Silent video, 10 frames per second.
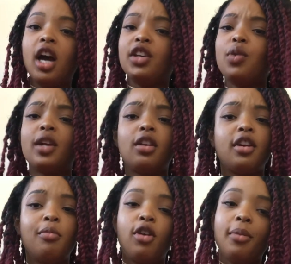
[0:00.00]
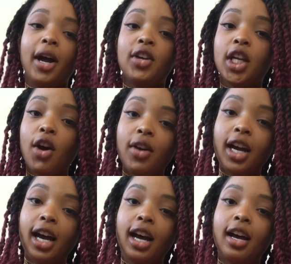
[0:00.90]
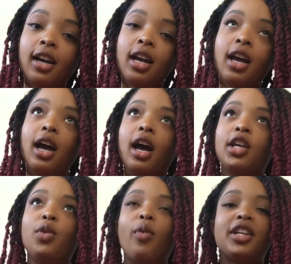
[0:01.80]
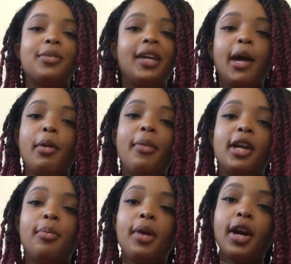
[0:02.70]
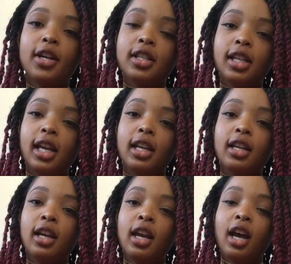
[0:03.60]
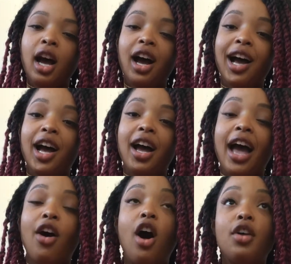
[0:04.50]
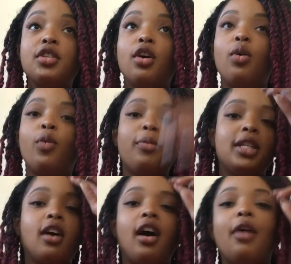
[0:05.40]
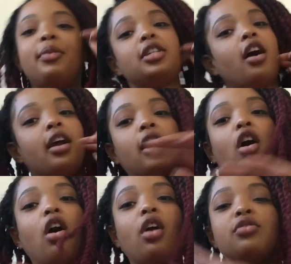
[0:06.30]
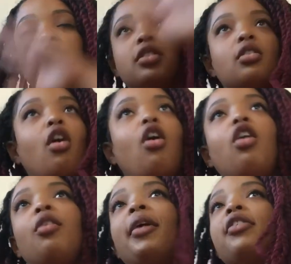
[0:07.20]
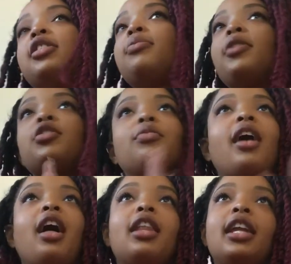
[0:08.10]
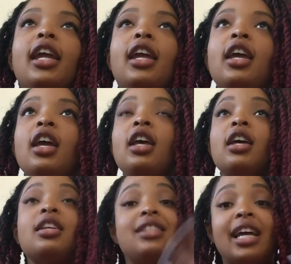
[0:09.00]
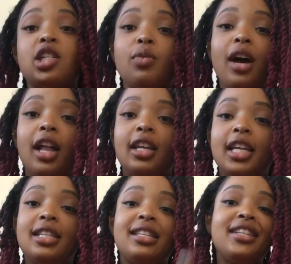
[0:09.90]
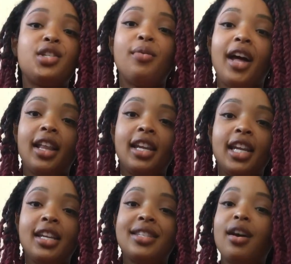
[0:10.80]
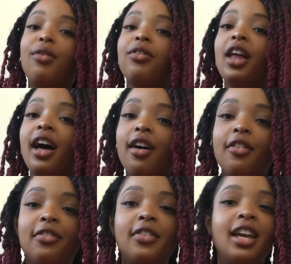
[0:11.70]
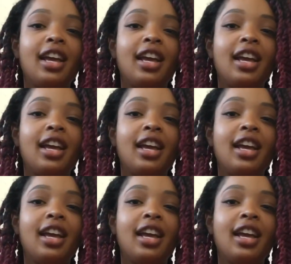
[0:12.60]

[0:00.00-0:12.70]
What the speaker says: you want to learn more about yoga, you want to become a better person, I also will be I'll be talking just all about spirituality, sexuality, sensuality, self-love,